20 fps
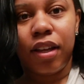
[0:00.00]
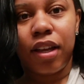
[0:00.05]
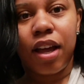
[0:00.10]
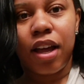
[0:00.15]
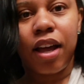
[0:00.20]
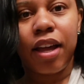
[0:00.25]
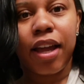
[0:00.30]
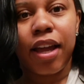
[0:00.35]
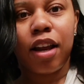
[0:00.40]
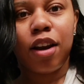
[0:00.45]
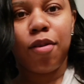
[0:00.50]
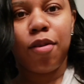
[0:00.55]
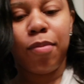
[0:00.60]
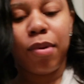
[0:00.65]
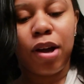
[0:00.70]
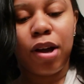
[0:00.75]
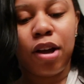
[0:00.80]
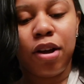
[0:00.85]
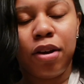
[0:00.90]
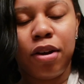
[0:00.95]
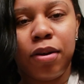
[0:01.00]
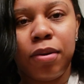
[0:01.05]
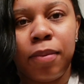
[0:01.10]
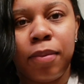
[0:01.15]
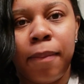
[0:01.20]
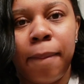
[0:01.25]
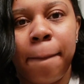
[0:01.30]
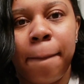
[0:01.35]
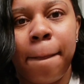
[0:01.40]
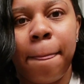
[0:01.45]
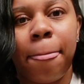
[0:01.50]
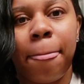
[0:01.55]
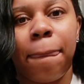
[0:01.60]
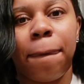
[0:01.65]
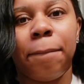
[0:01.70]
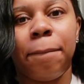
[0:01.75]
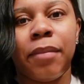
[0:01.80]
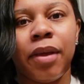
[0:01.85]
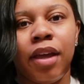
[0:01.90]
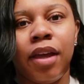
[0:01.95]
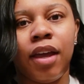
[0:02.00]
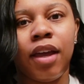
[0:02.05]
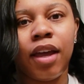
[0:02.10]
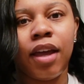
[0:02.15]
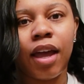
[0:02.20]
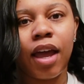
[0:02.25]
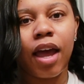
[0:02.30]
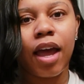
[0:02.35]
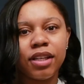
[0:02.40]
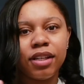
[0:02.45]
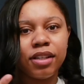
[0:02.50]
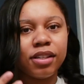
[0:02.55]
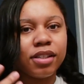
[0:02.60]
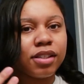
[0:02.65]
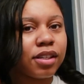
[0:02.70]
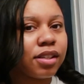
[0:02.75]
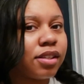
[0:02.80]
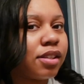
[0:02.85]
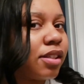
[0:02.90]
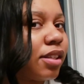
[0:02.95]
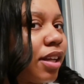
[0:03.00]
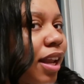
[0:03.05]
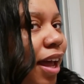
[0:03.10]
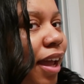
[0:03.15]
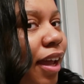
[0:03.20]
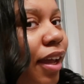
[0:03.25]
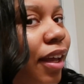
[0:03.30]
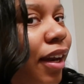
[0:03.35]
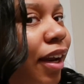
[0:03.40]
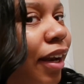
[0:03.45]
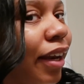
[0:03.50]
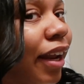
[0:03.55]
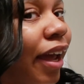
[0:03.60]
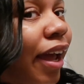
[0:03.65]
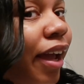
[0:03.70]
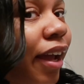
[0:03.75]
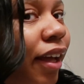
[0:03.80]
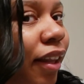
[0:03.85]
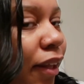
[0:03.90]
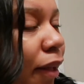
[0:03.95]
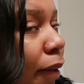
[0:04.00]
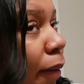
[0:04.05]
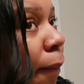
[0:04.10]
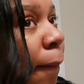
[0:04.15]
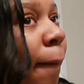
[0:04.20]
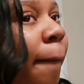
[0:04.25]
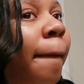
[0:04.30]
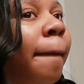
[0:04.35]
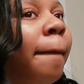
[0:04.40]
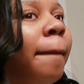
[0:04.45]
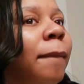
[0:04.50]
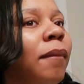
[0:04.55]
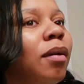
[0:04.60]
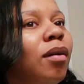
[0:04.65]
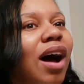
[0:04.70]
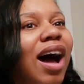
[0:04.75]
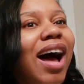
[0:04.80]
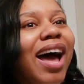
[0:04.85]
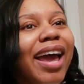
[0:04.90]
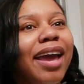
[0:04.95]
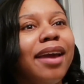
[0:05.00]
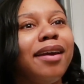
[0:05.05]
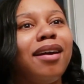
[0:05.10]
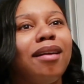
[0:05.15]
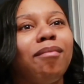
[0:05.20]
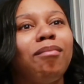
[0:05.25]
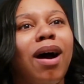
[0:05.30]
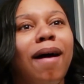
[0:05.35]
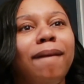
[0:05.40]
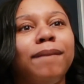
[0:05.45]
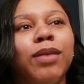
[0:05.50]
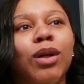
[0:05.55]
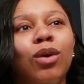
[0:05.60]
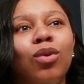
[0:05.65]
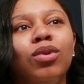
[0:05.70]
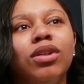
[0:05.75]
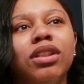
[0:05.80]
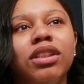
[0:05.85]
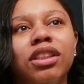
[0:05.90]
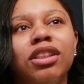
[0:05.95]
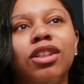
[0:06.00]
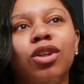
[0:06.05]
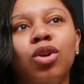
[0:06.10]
I ain't got no bra Titties just slanging and dangling. I hate my floors